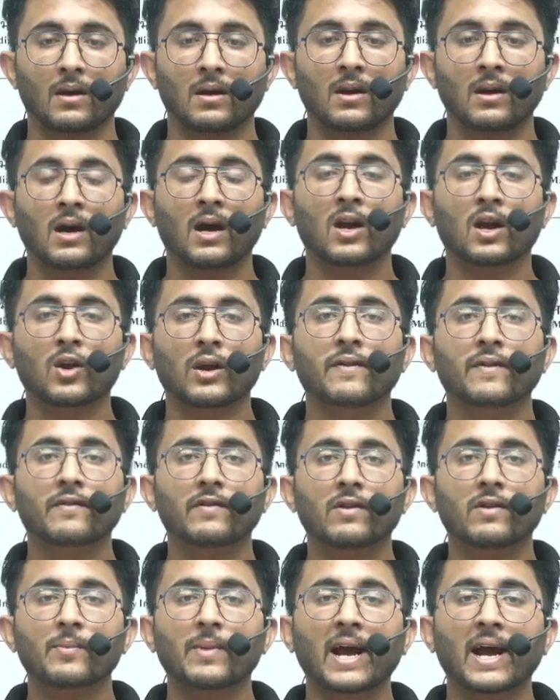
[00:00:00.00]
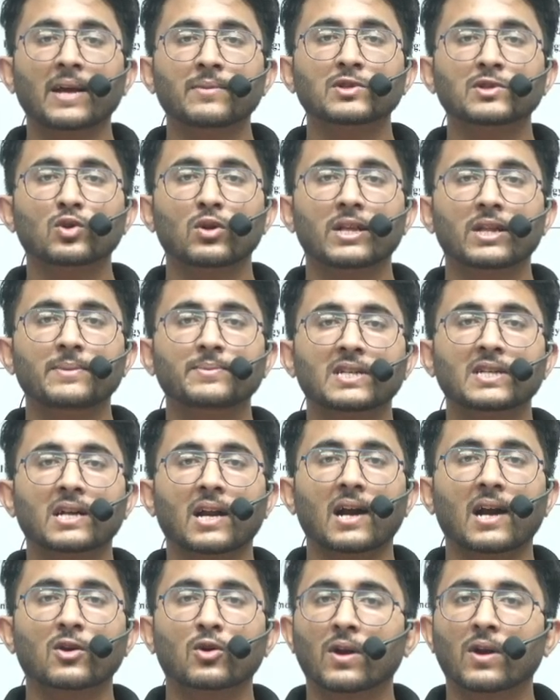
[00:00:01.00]
Hello everyone, my name is Kuldeep Singh
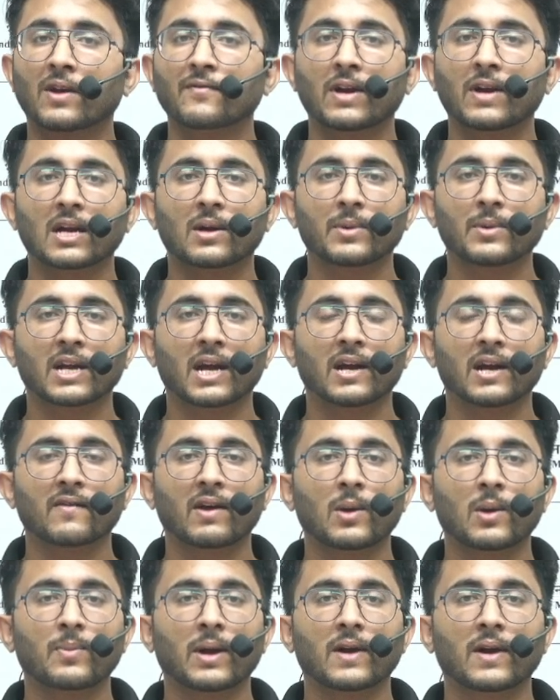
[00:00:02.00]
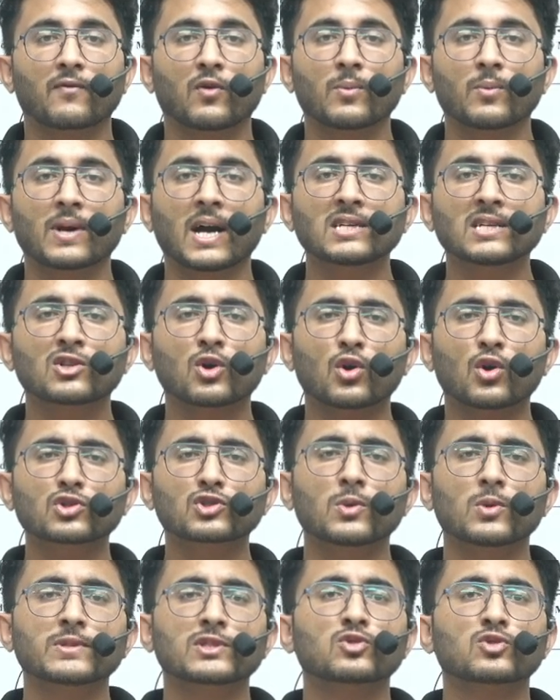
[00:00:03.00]
Rathod and welcome in GateWala platform. Guys, lots of
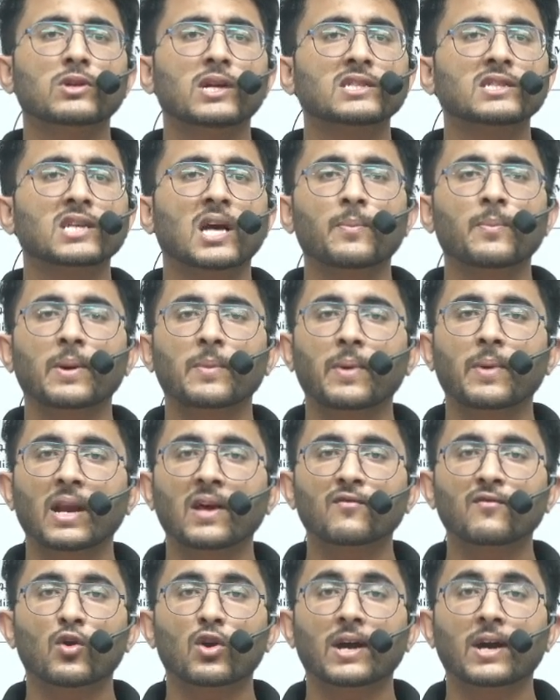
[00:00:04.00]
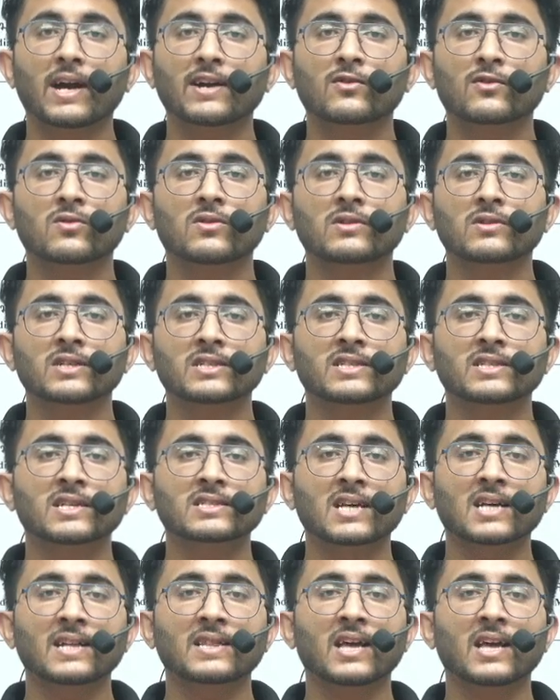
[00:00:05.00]
students are preparing for GATE 2026
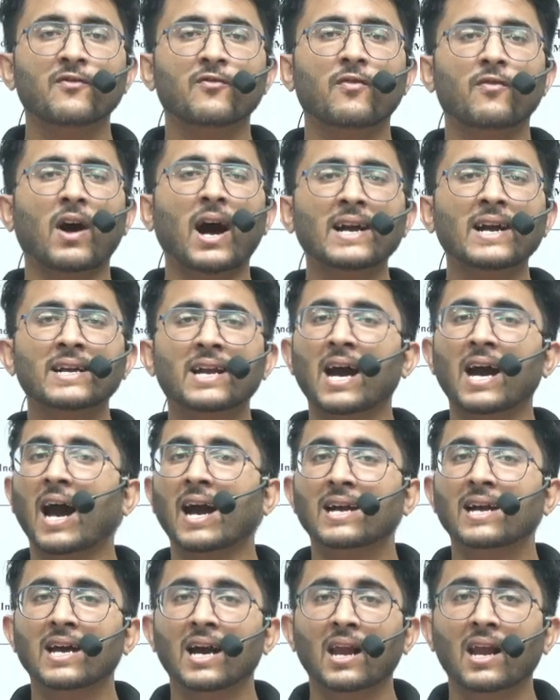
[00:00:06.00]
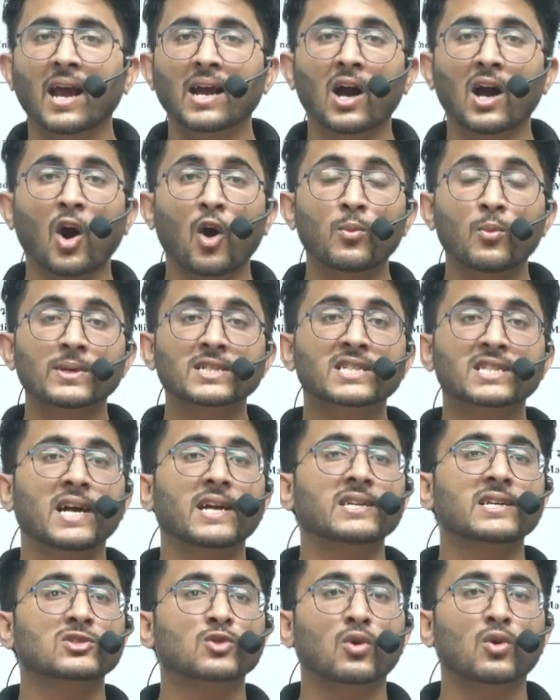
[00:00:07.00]
and they want an idea like how much GATE
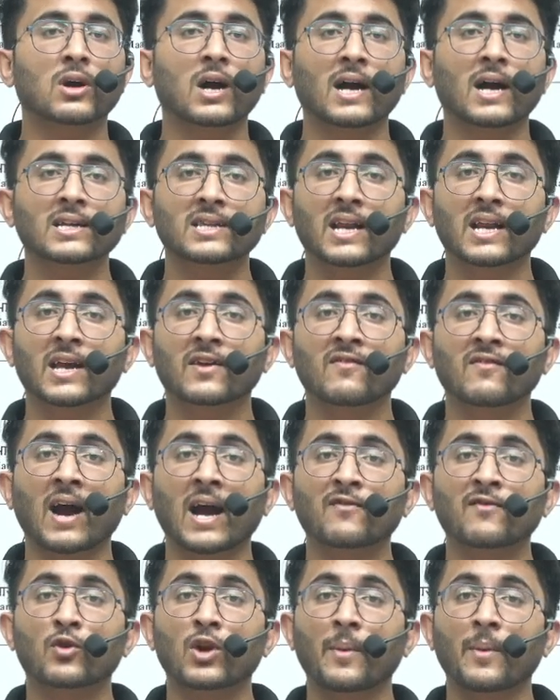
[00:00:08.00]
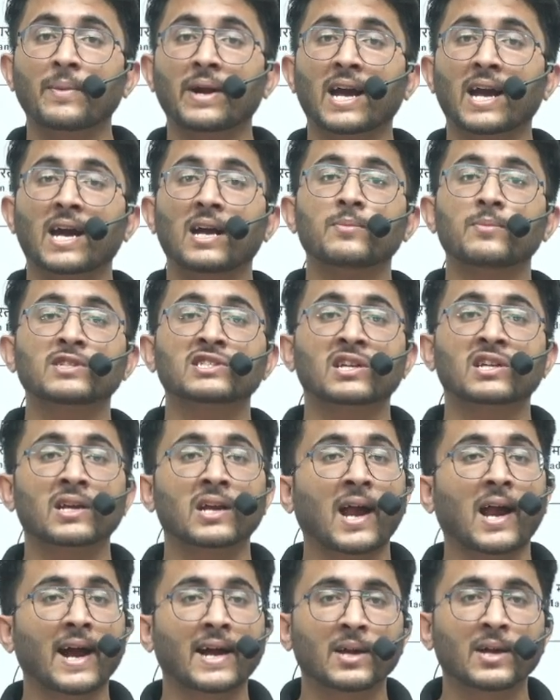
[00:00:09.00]
scorecard they required for Mtech admission in
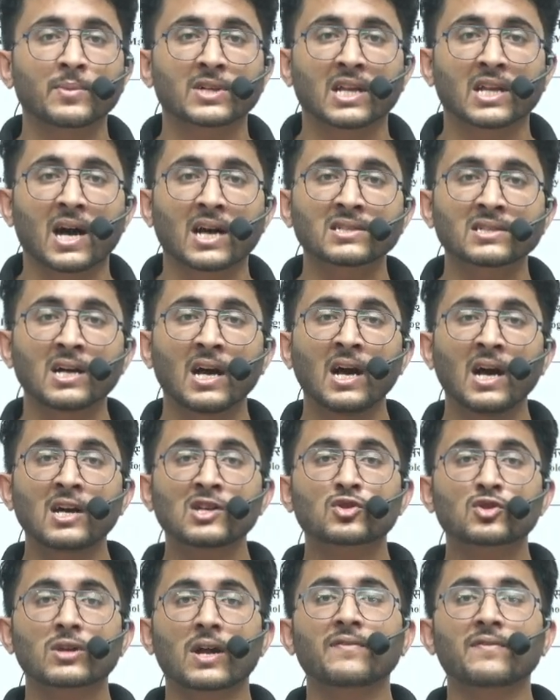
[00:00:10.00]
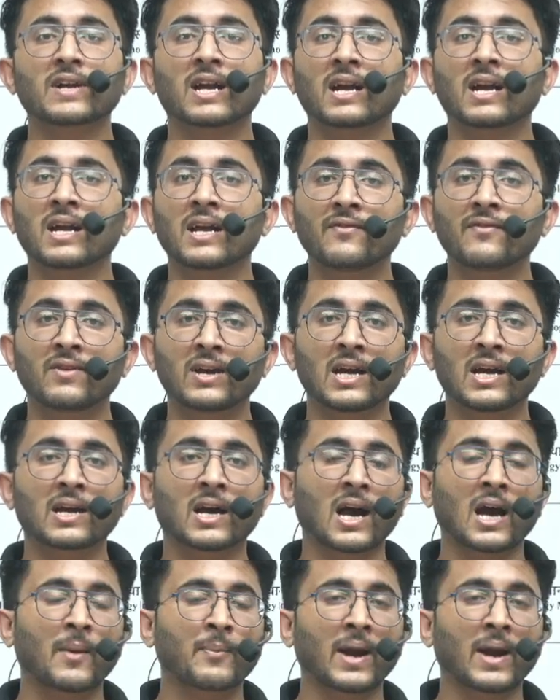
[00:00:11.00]
IIT Madras. So definitely we
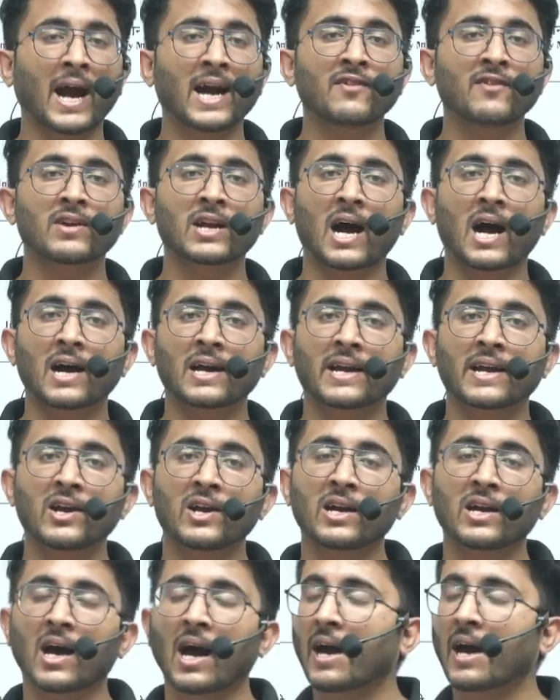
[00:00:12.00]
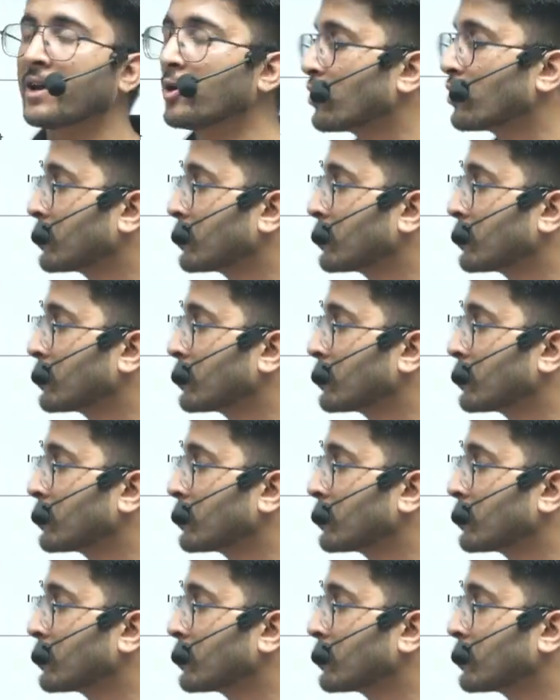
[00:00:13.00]
applied one RTI on the